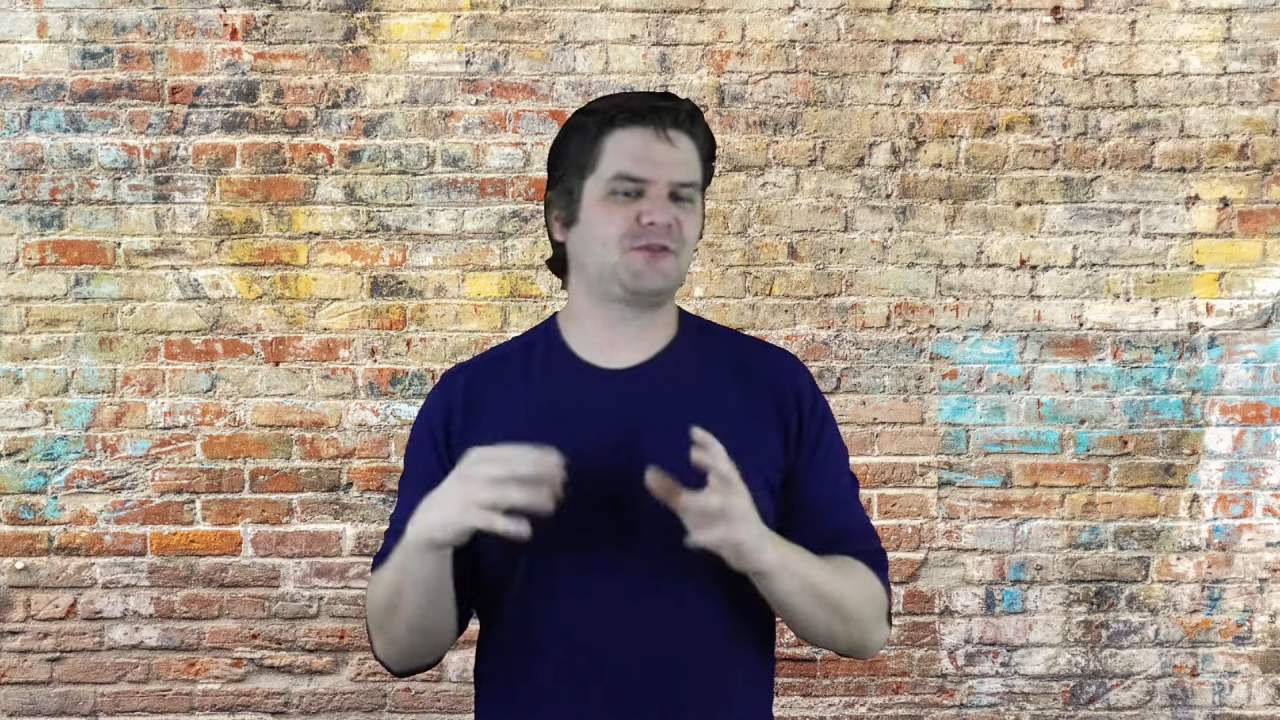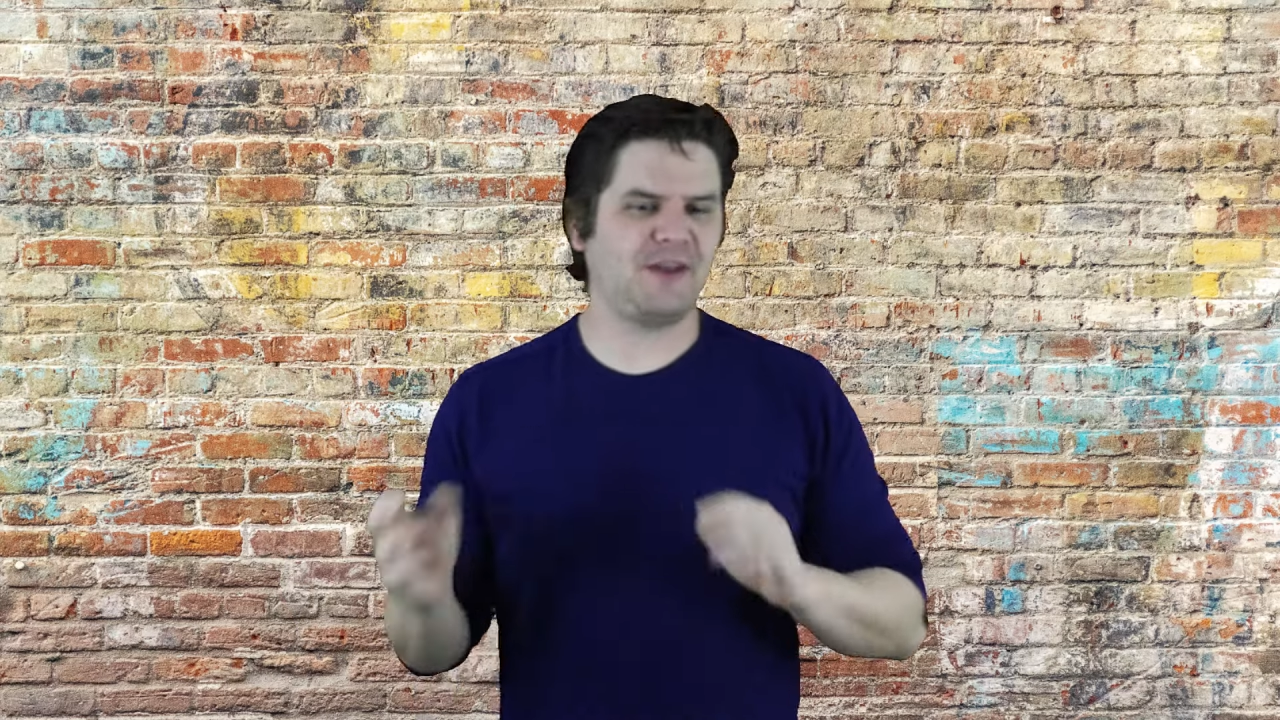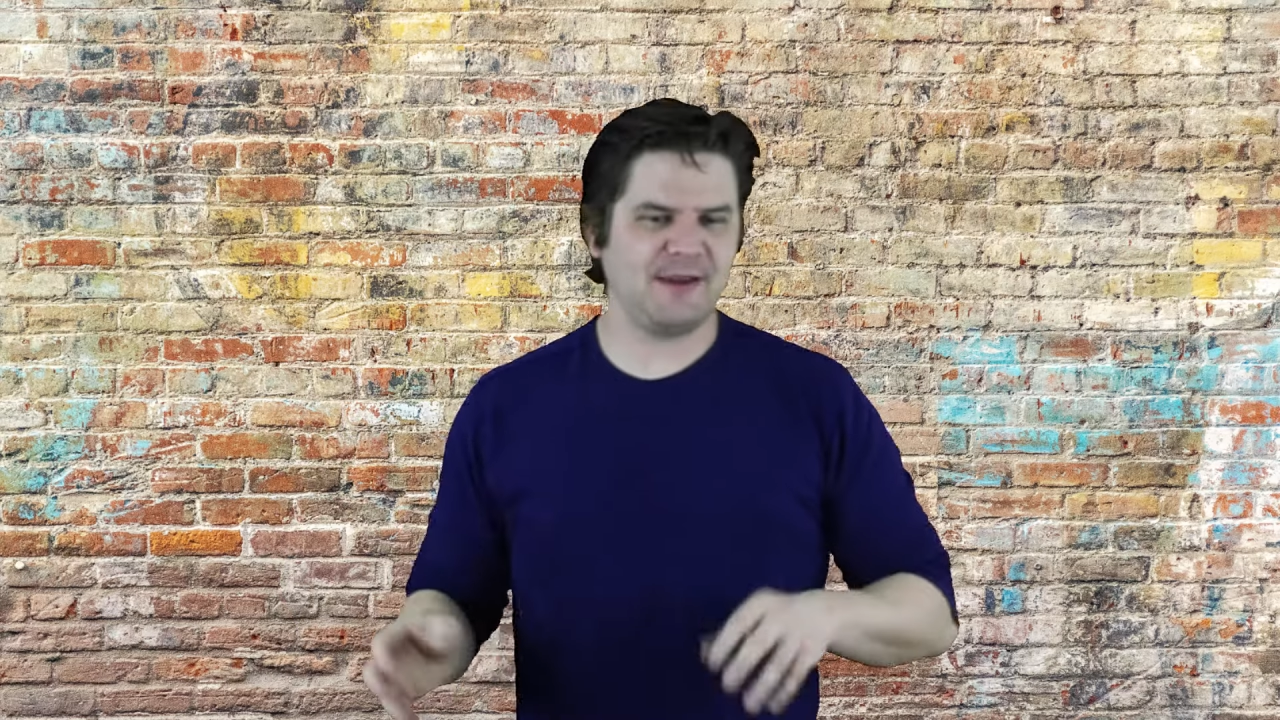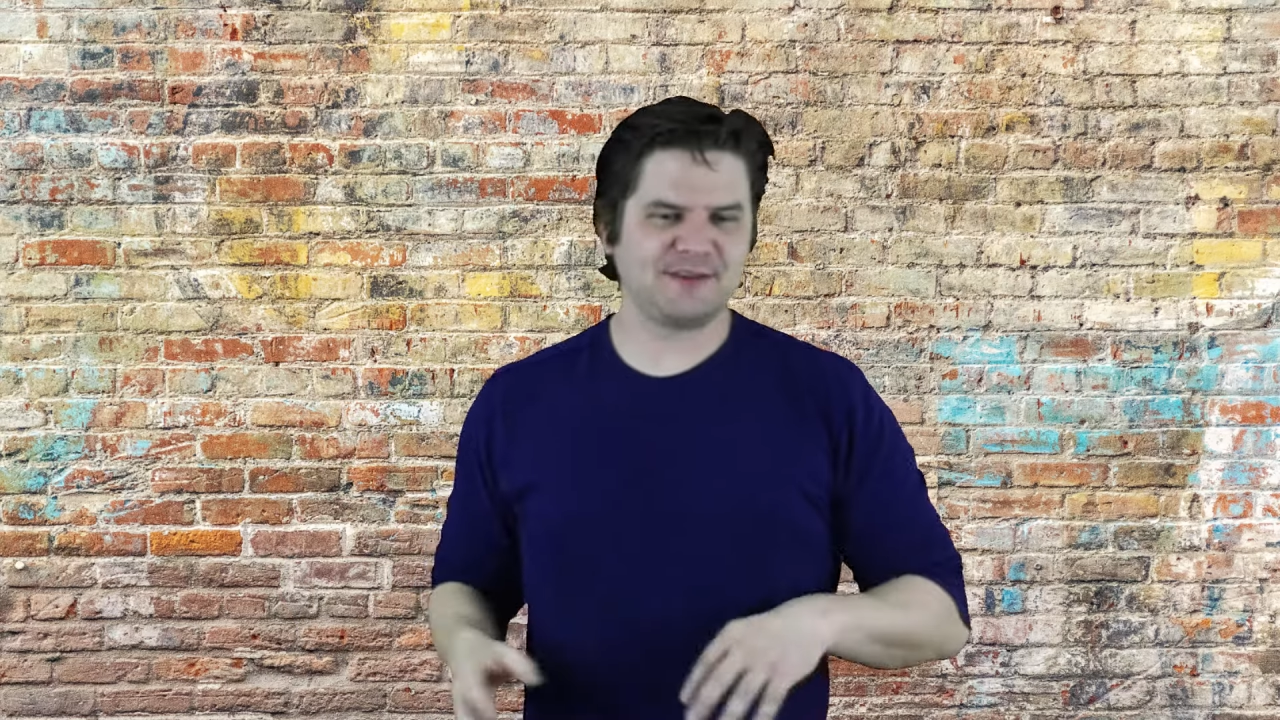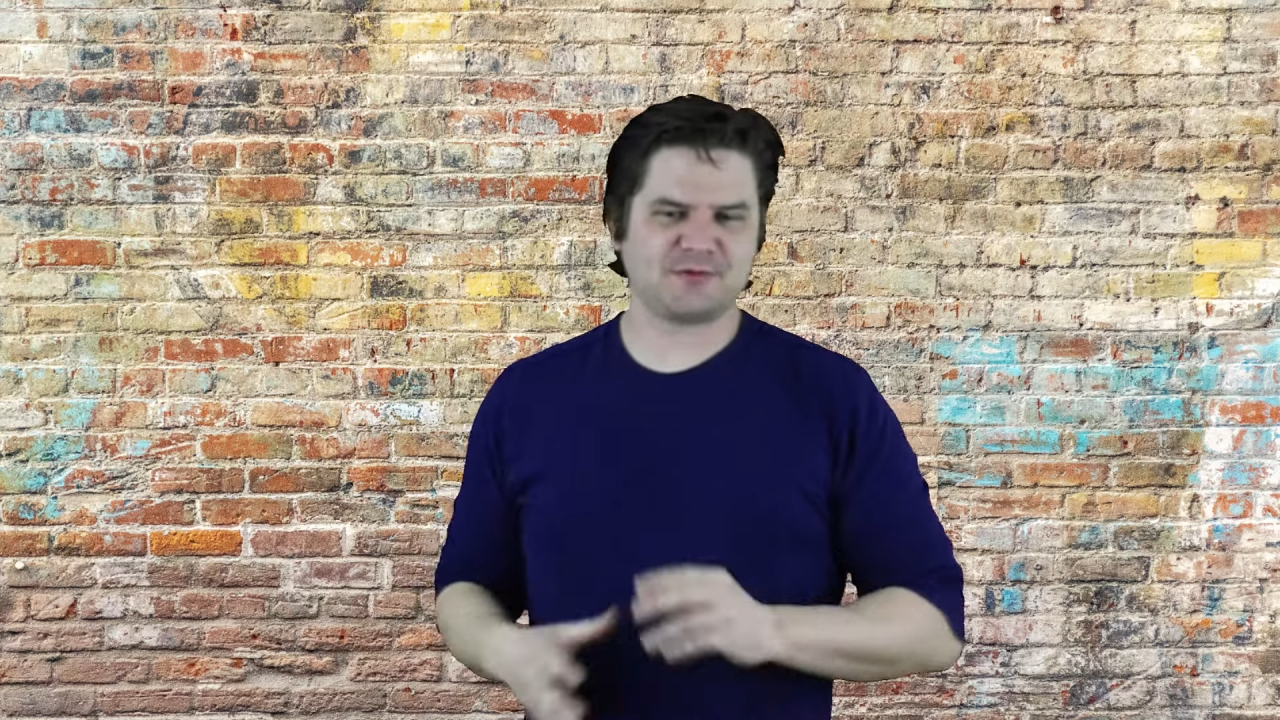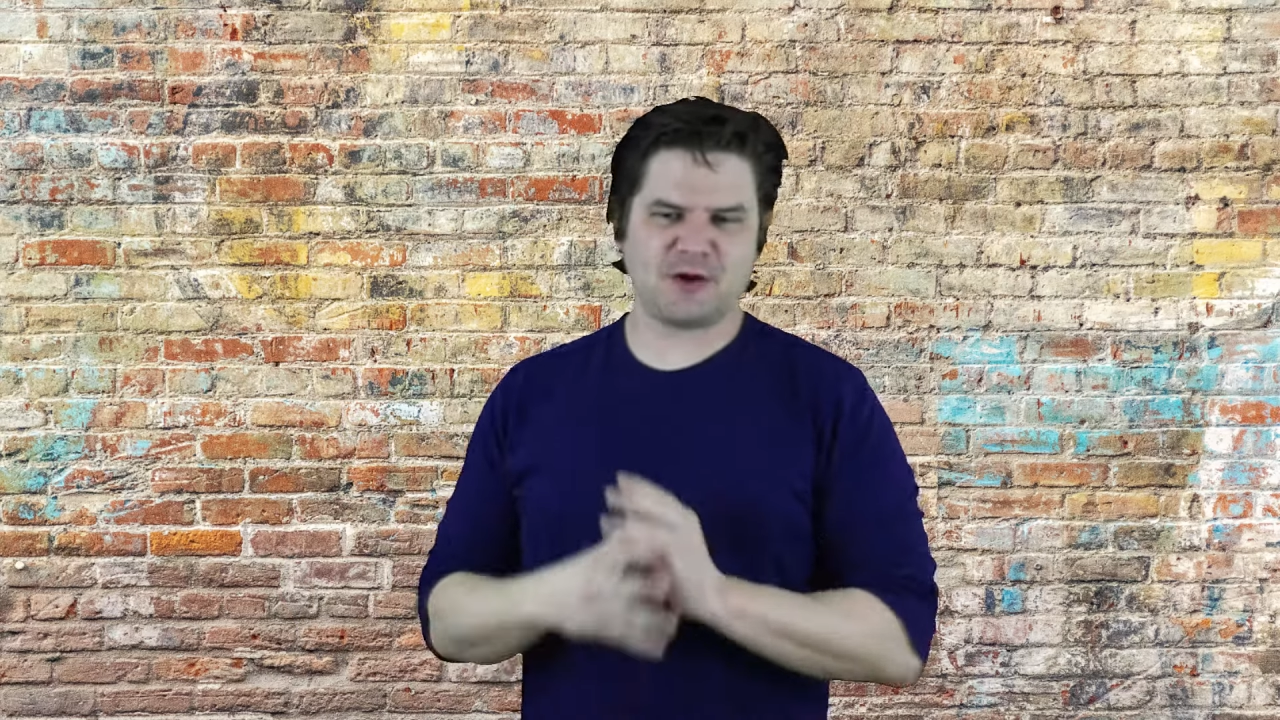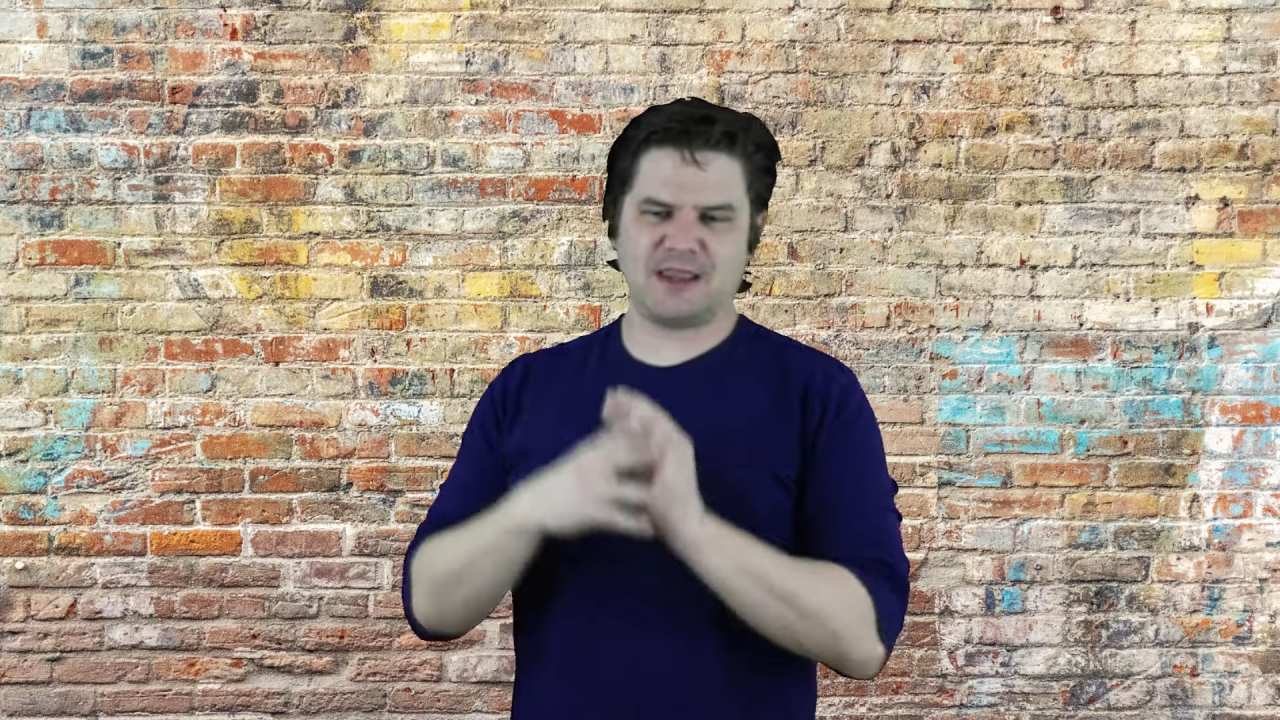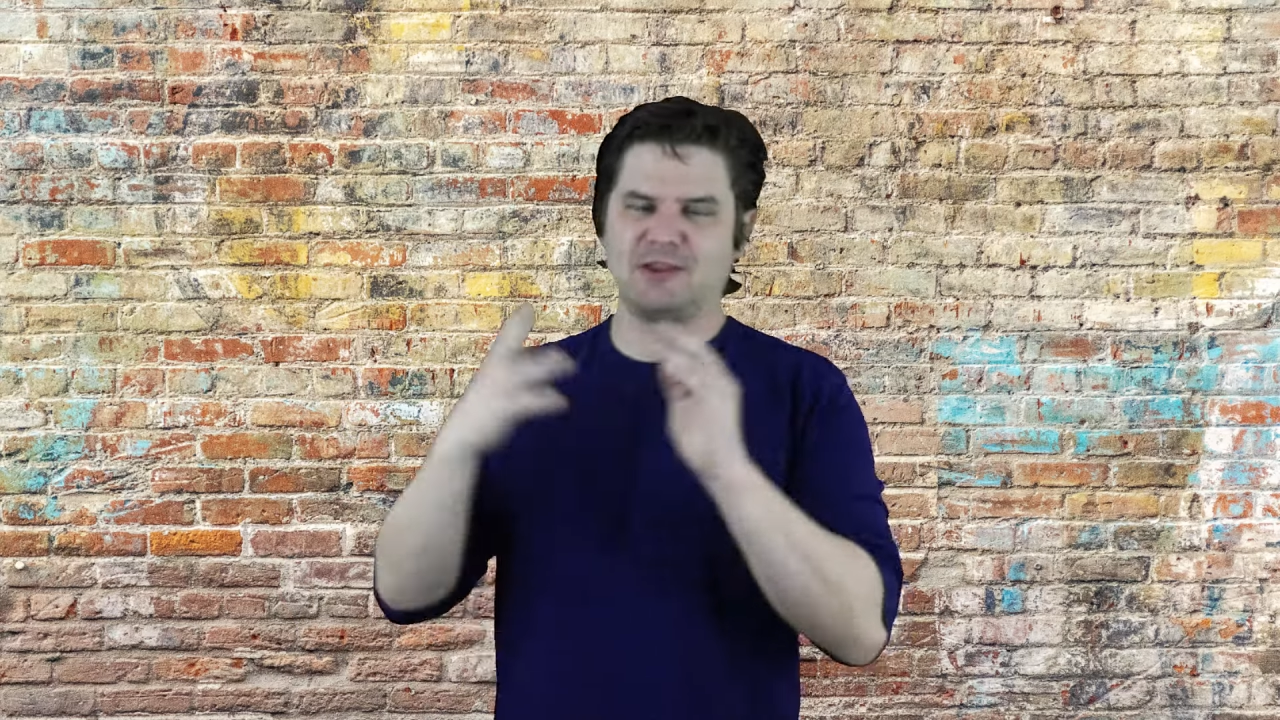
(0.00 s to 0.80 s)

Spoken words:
famous way